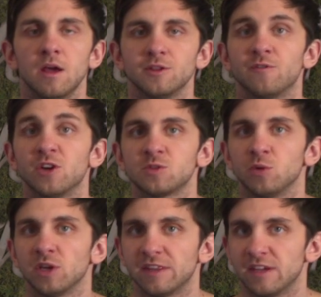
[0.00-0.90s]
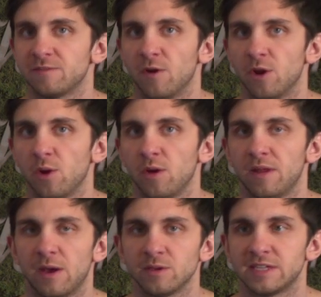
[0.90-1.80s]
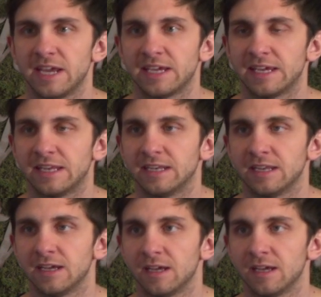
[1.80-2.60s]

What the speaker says: So first we'll look at this photo that was taken